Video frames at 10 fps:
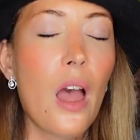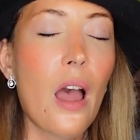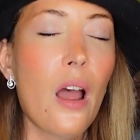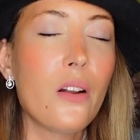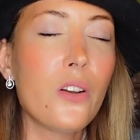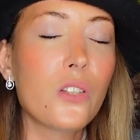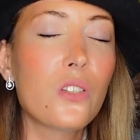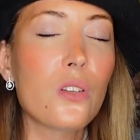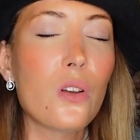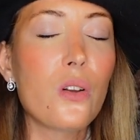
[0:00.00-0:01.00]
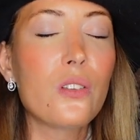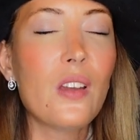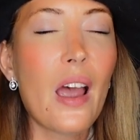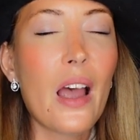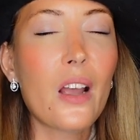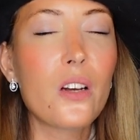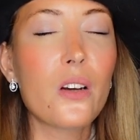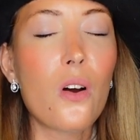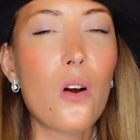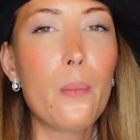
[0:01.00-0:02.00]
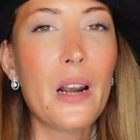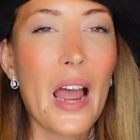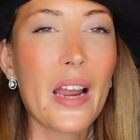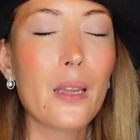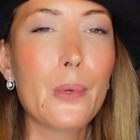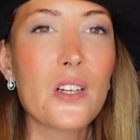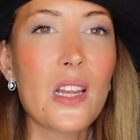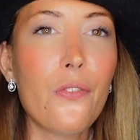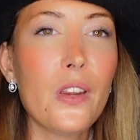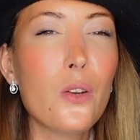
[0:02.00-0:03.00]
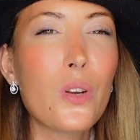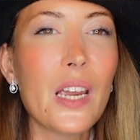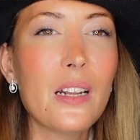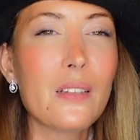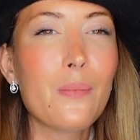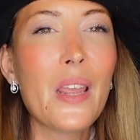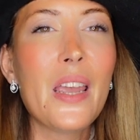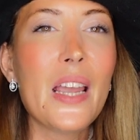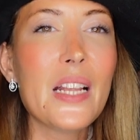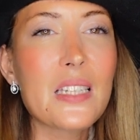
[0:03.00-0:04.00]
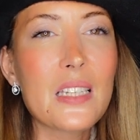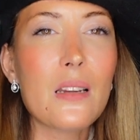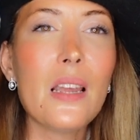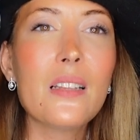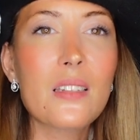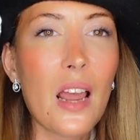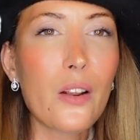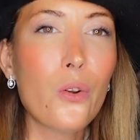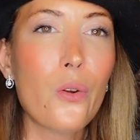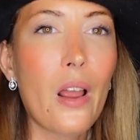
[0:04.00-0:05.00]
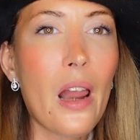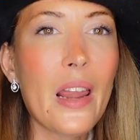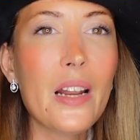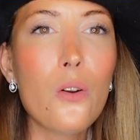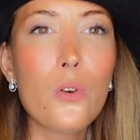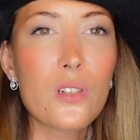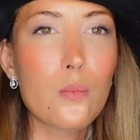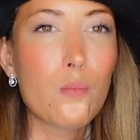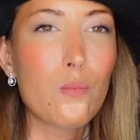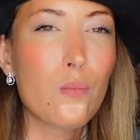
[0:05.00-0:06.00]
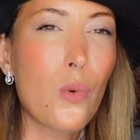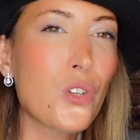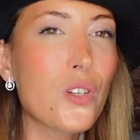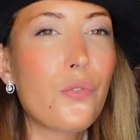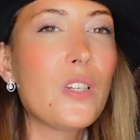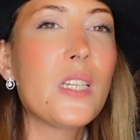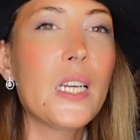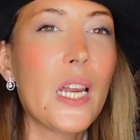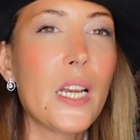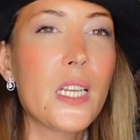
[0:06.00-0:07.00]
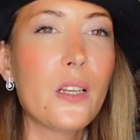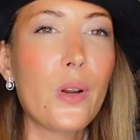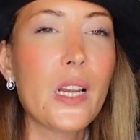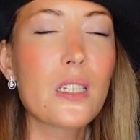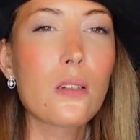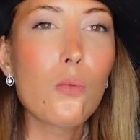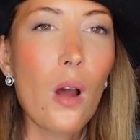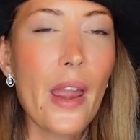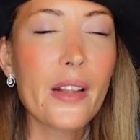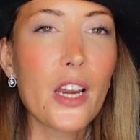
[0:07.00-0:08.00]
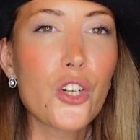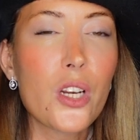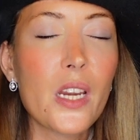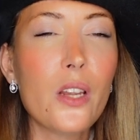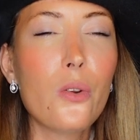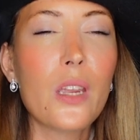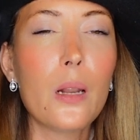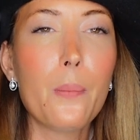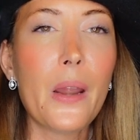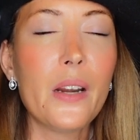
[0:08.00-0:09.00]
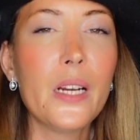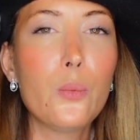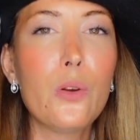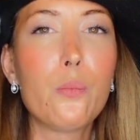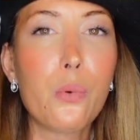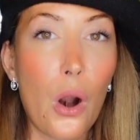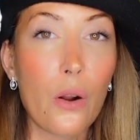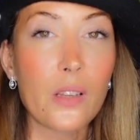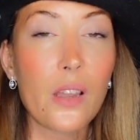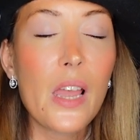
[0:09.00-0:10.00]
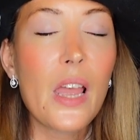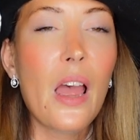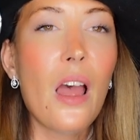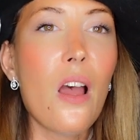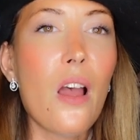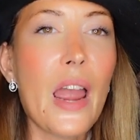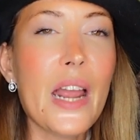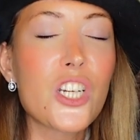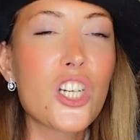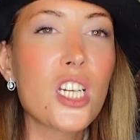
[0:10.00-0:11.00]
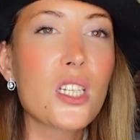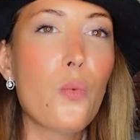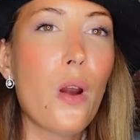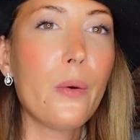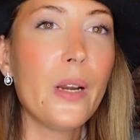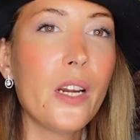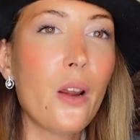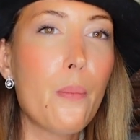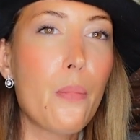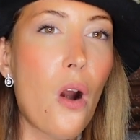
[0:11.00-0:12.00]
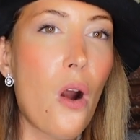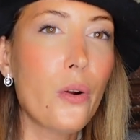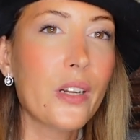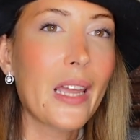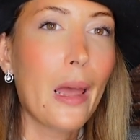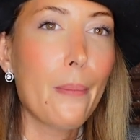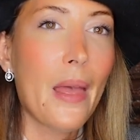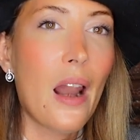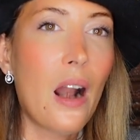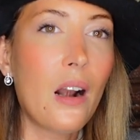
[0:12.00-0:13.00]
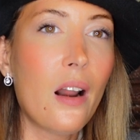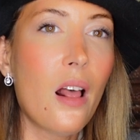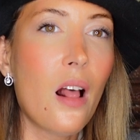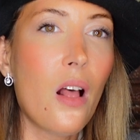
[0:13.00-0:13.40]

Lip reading: not dark or black, because I think you can, it's I don't know, it looks more sophisticated when it's white actually, and you can pair it with brown. And she's wearing a brown camel,